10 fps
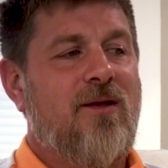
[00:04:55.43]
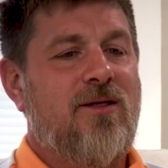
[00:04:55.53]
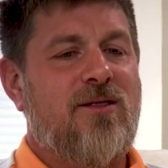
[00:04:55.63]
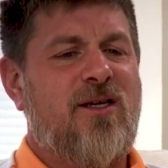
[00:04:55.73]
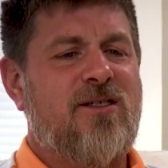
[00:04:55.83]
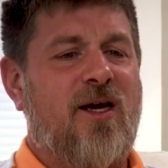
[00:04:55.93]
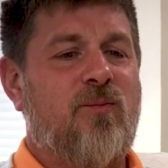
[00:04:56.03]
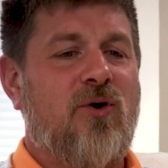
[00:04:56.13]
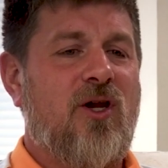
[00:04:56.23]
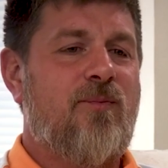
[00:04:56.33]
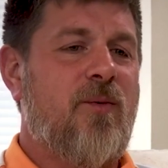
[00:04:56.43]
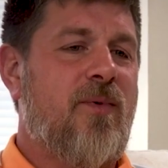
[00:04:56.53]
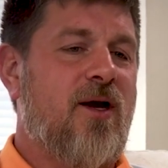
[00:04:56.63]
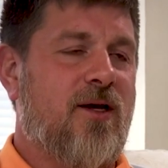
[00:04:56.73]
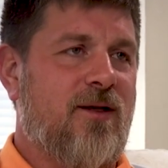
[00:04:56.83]
So he's like, "Pull up a
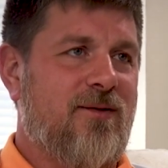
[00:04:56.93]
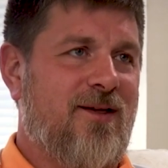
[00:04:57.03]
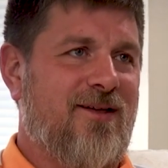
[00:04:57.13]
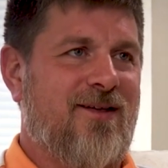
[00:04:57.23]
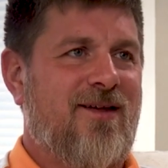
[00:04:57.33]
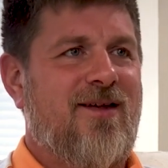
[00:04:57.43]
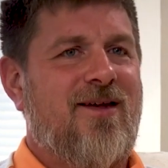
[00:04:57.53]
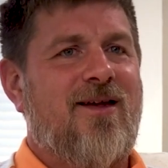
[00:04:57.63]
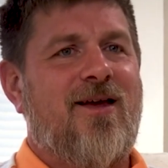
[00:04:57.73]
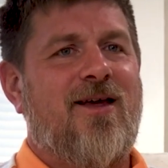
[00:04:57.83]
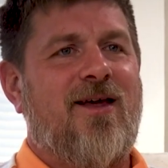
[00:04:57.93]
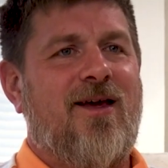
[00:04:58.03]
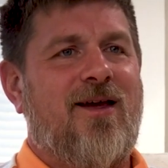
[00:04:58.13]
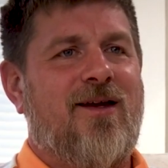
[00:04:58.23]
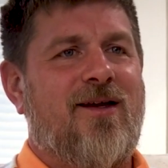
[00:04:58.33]
bucket."
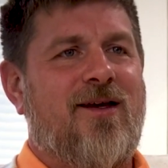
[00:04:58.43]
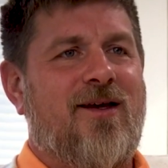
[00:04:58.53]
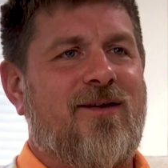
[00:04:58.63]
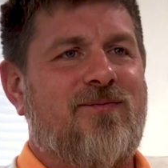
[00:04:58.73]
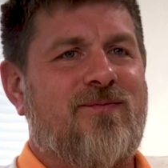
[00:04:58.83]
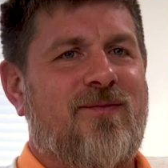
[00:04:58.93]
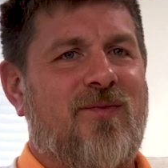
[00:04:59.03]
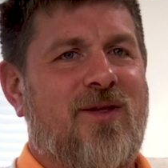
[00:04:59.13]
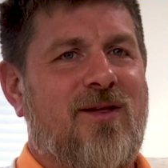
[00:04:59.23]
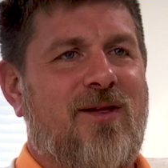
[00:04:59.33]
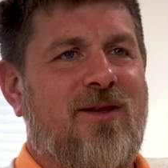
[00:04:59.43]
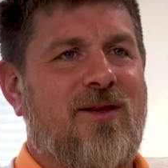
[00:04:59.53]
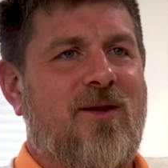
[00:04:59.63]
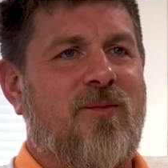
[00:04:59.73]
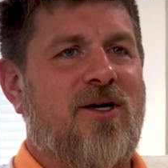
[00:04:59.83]
And
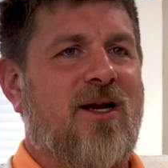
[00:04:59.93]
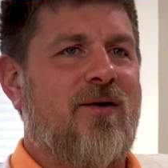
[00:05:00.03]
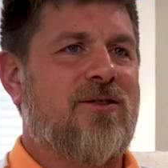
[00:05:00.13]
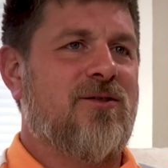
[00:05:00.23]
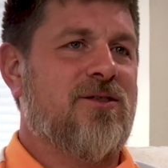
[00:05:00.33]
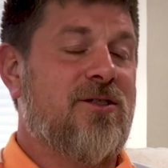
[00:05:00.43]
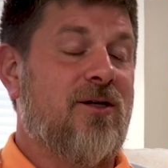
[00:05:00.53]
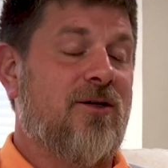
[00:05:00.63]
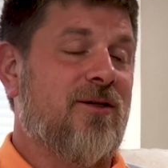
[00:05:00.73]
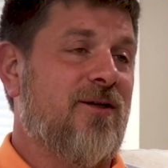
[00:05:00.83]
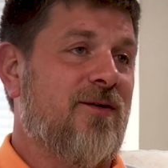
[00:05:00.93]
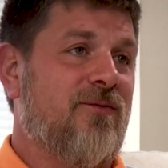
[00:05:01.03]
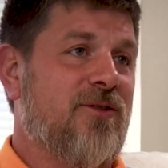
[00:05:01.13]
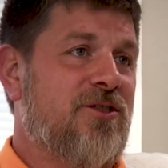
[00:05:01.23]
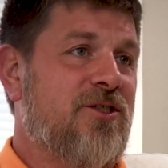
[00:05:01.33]
the bucket I was gonna sit on
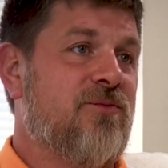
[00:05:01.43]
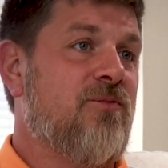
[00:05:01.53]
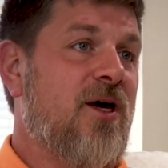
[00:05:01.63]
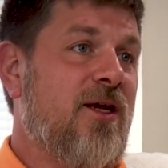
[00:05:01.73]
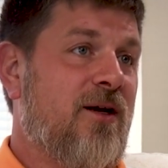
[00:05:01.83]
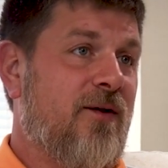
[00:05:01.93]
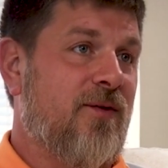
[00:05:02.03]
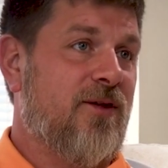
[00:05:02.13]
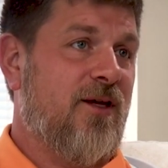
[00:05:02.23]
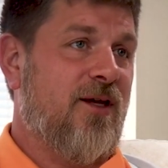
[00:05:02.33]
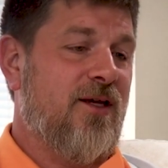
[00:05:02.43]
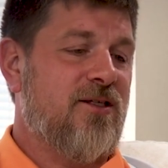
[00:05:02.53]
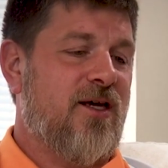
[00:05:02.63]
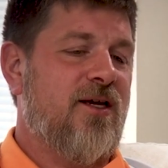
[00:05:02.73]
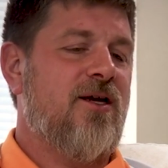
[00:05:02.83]
was just muddy and everything.
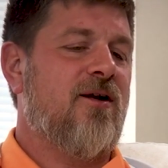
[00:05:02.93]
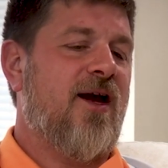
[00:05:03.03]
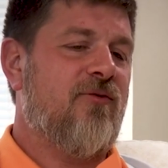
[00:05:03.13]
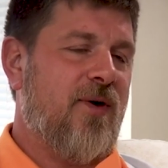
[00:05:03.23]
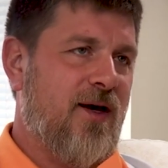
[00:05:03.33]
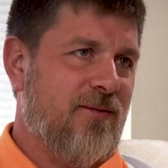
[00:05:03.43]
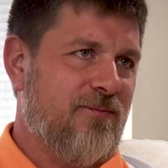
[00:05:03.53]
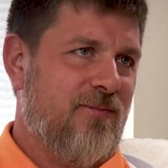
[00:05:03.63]
He's like, here, have mine.